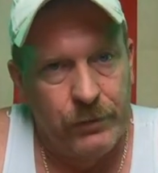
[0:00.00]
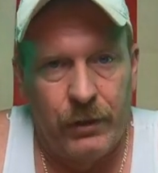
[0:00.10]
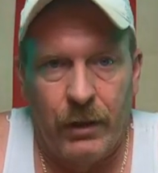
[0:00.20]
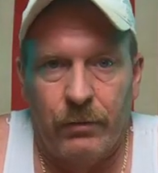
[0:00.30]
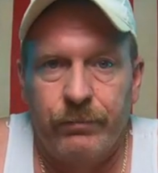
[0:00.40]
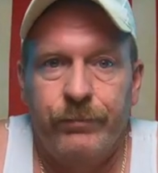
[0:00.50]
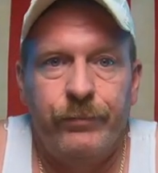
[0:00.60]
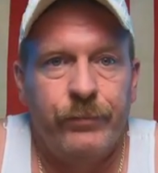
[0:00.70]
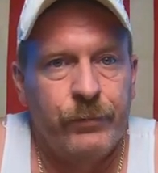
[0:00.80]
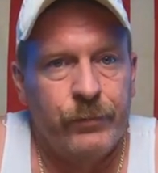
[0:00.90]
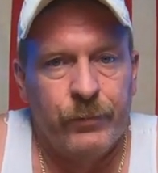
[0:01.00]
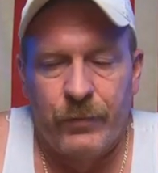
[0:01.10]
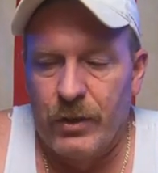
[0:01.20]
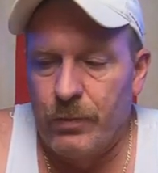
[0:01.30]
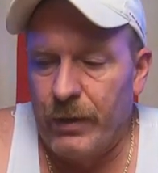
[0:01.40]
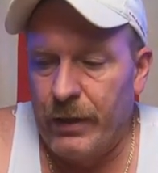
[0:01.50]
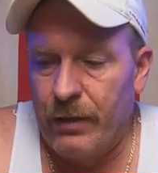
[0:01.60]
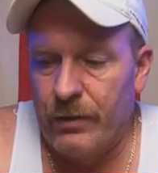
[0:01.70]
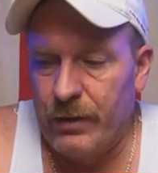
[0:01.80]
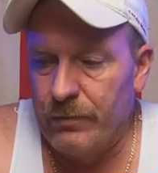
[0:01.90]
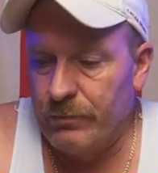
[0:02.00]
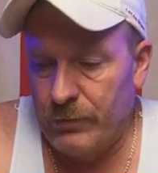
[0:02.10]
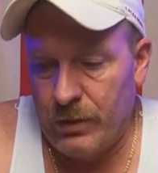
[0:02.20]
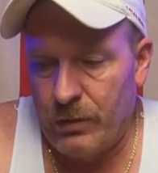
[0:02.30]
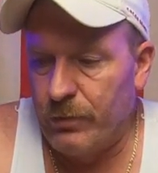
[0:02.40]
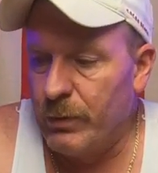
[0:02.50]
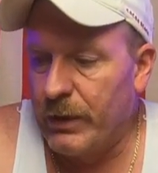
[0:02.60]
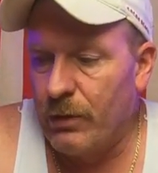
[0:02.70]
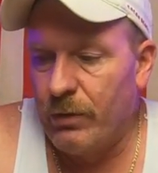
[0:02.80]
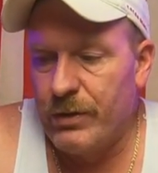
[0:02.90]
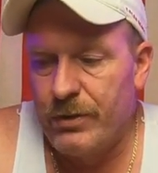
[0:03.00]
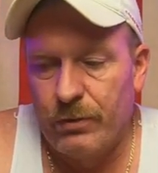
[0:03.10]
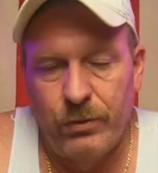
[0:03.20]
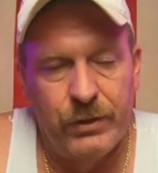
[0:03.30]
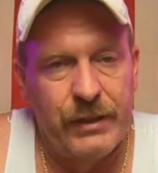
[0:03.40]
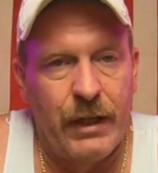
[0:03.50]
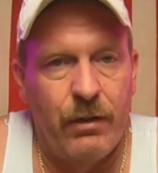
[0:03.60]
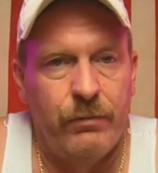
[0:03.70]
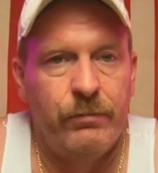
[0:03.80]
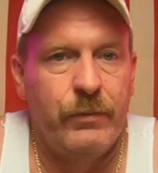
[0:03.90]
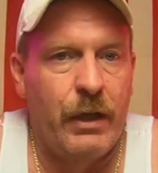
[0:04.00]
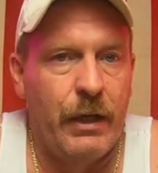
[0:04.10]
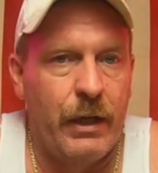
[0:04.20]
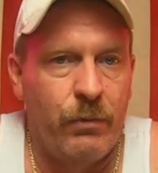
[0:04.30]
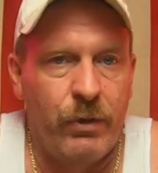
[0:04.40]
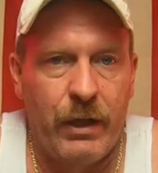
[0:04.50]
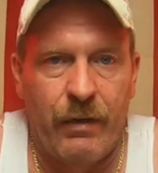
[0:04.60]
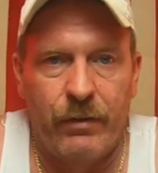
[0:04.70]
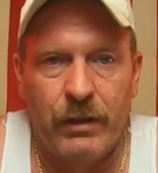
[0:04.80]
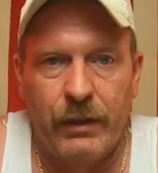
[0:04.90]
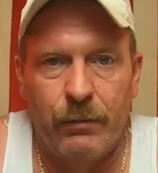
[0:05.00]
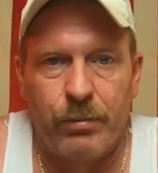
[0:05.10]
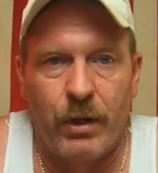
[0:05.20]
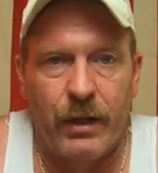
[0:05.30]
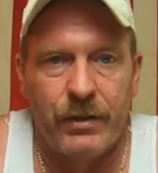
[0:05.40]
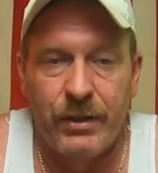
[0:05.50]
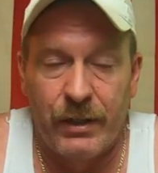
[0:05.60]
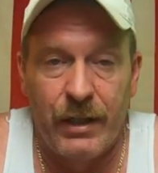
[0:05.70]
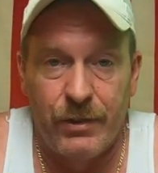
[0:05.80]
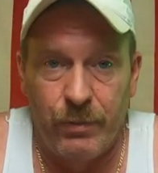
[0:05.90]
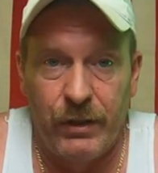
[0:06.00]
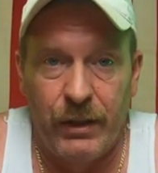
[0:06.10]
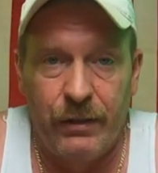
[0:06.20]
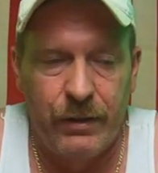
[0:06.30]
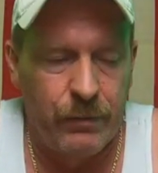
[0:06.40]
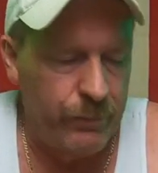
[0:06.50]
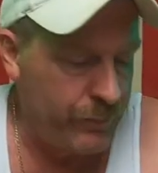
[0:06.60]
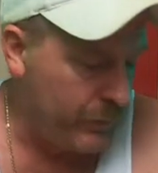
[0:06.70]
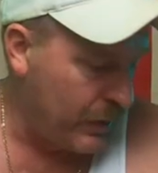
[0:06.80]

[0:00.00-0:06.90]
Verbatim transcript: you know, this way here that, you know, we can always dilute it down and we have cleaning products in case we need them.